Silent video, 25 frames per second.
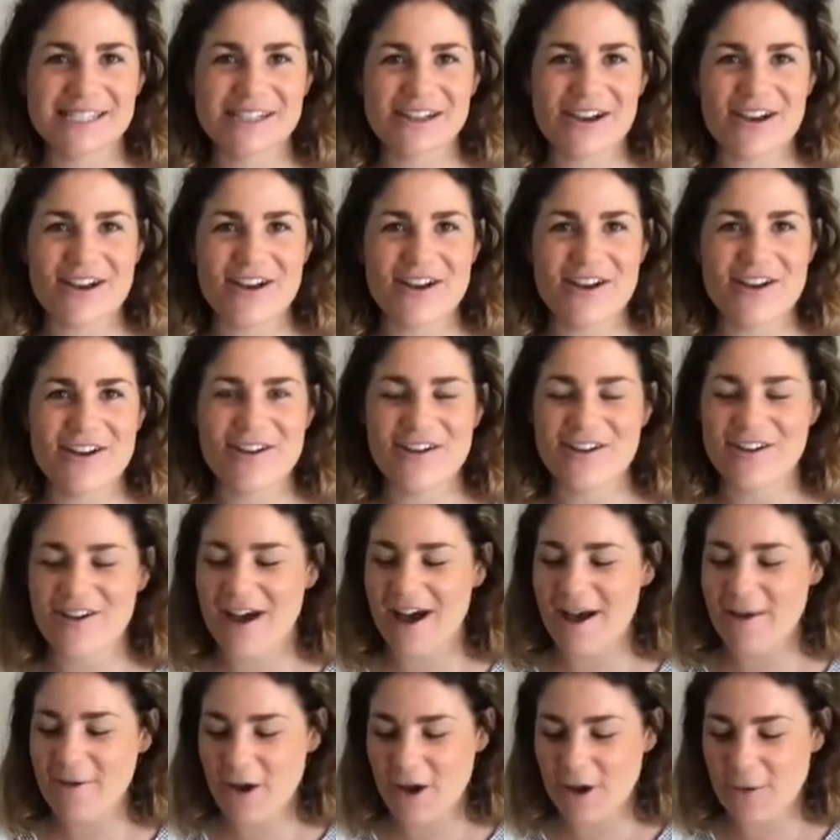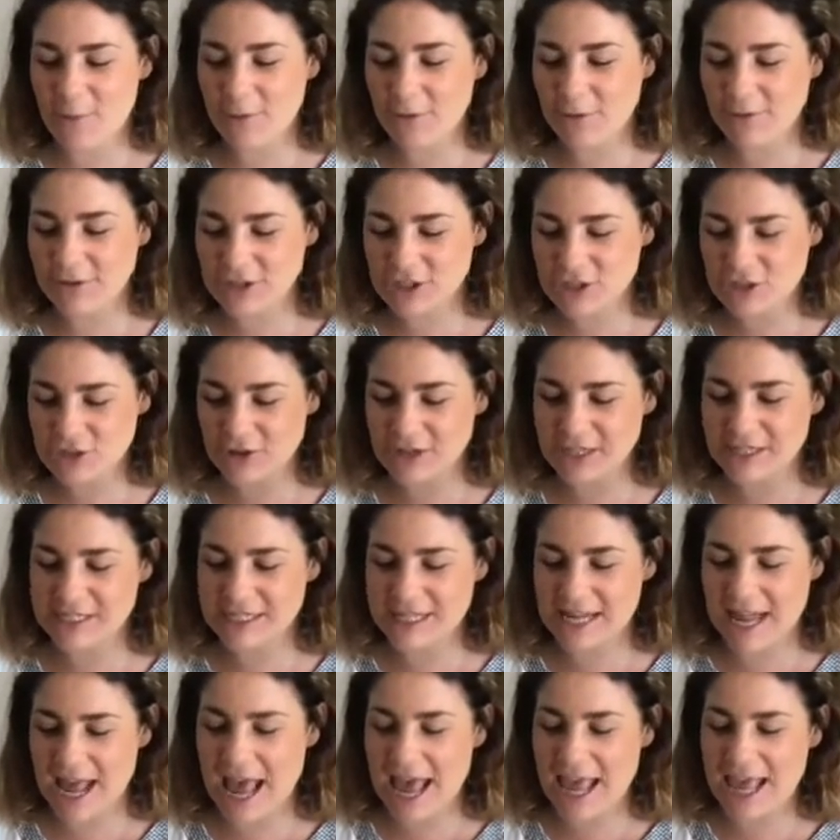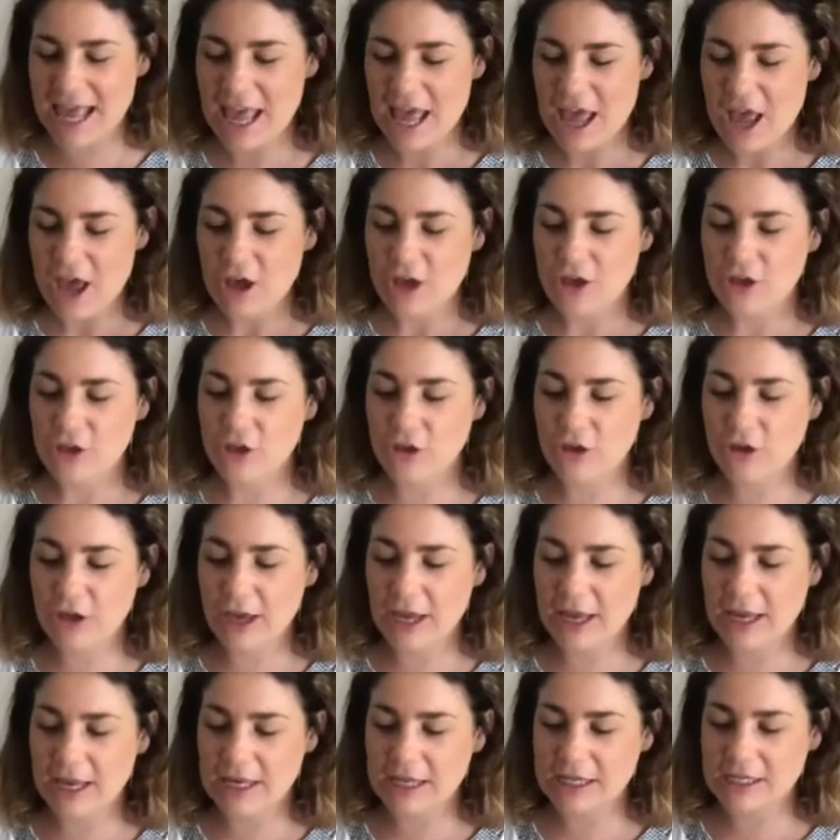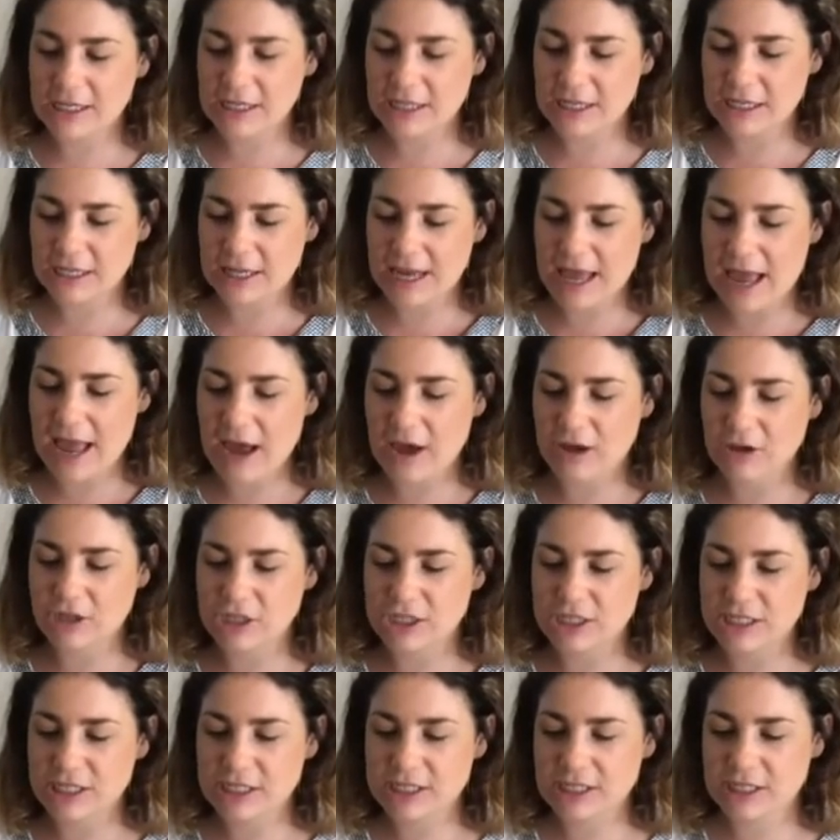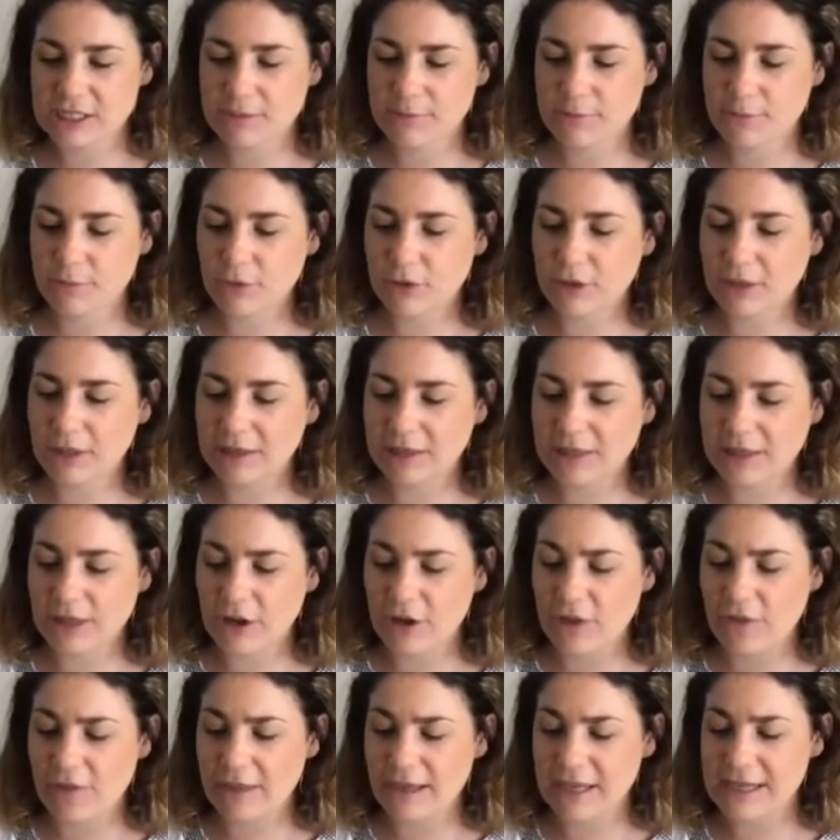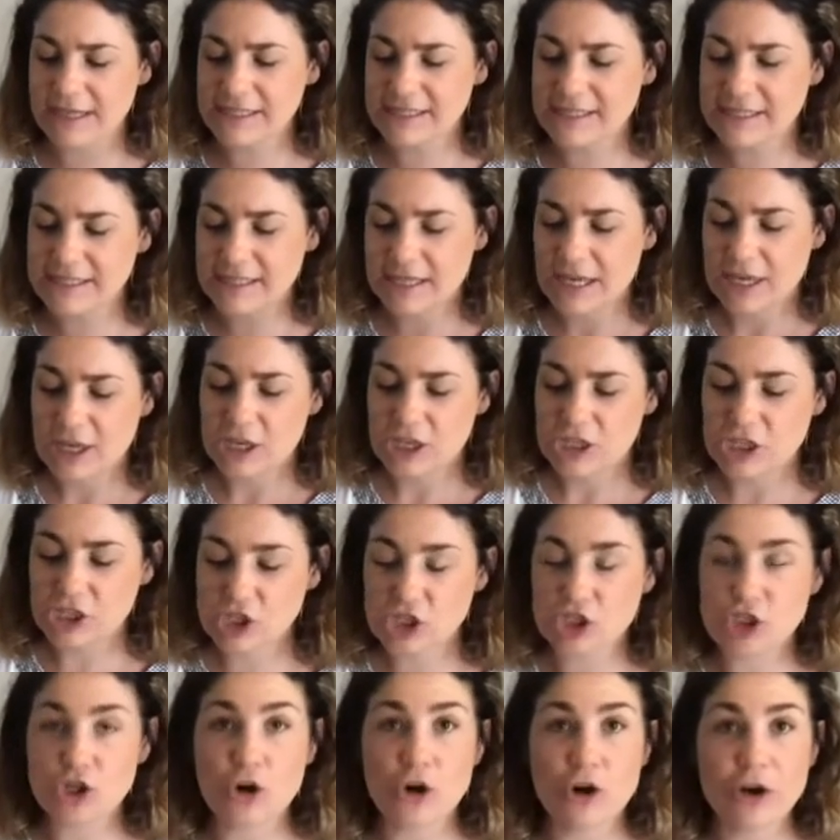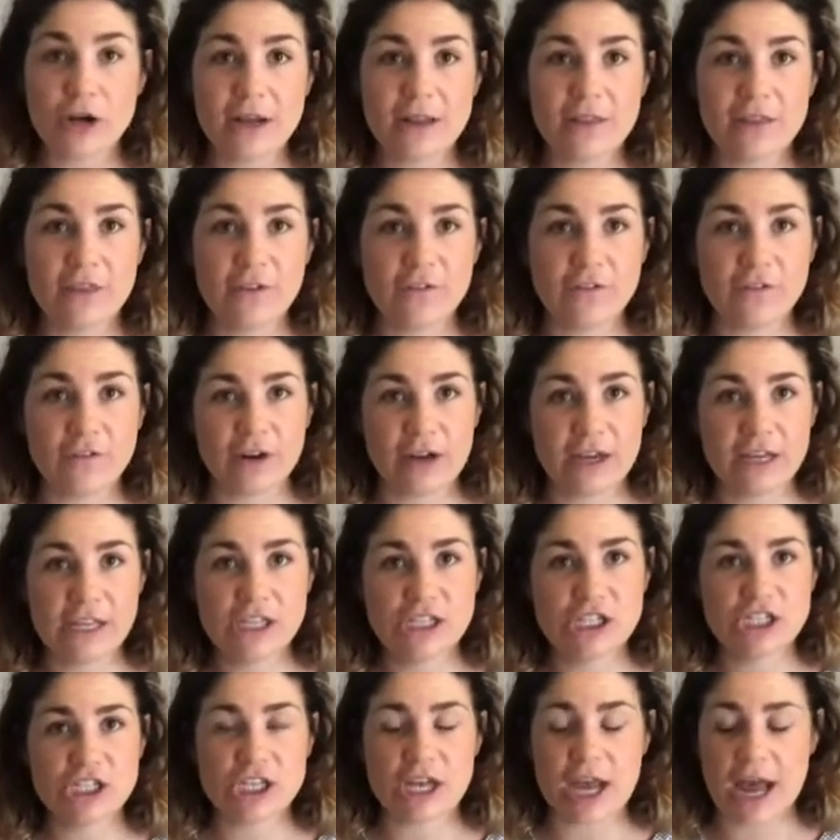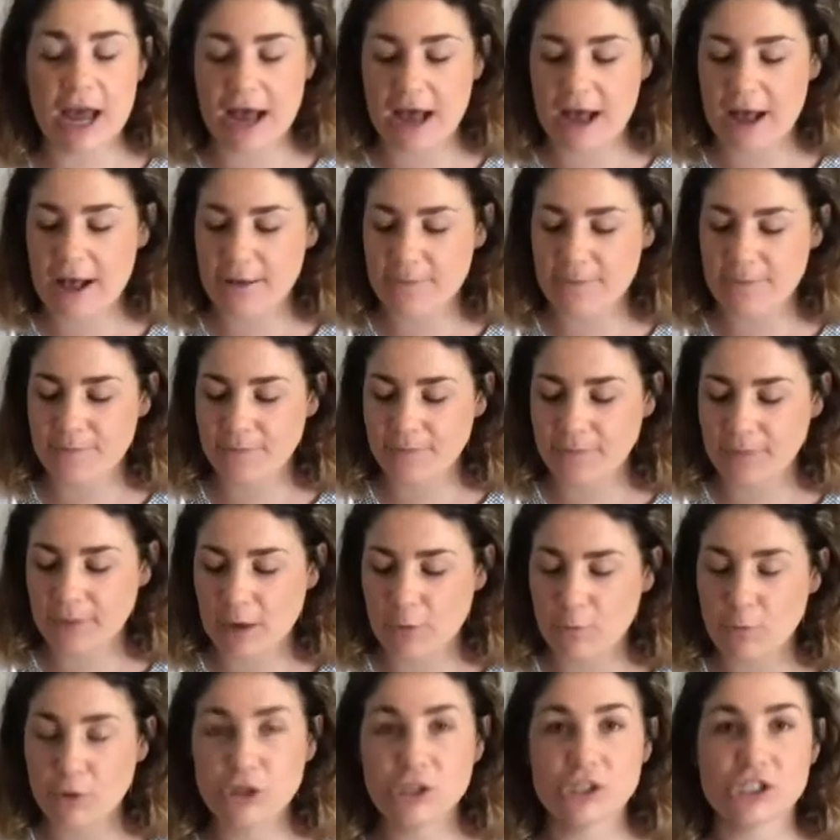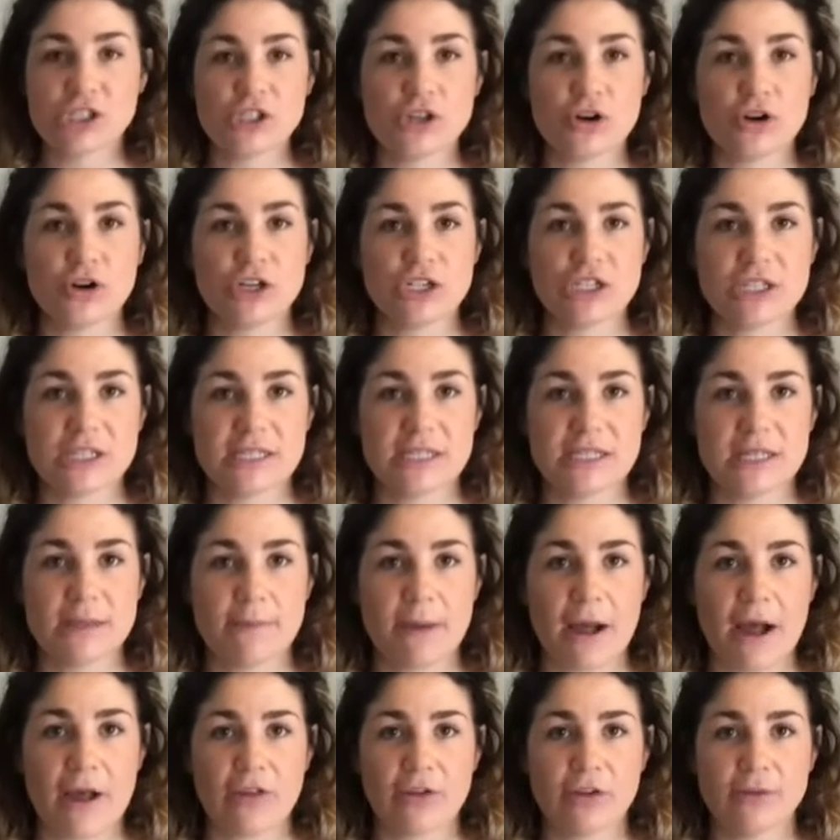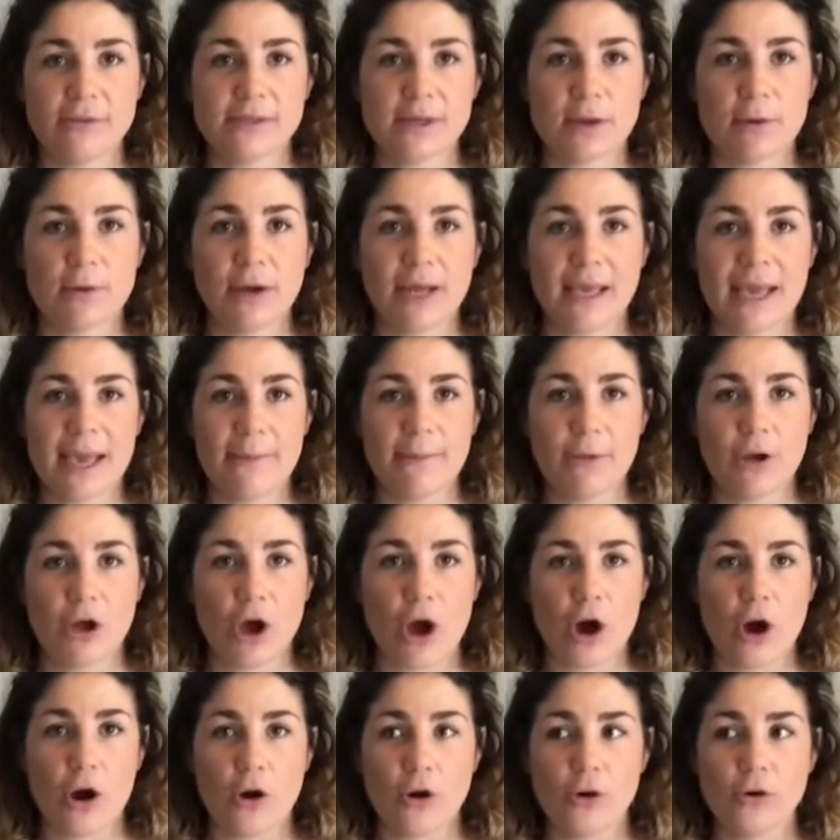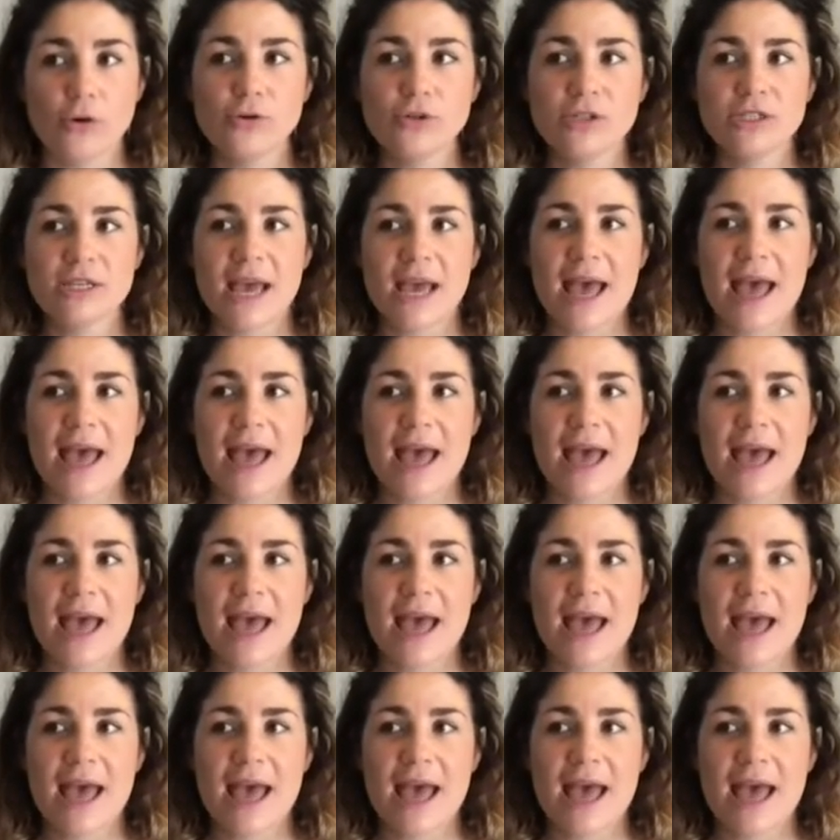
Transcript: So I hope you enjoyed today. You can now just put a lid on this, store it in the fridge. I wouldn't store it just in the bathroom, so I want to keep it cold.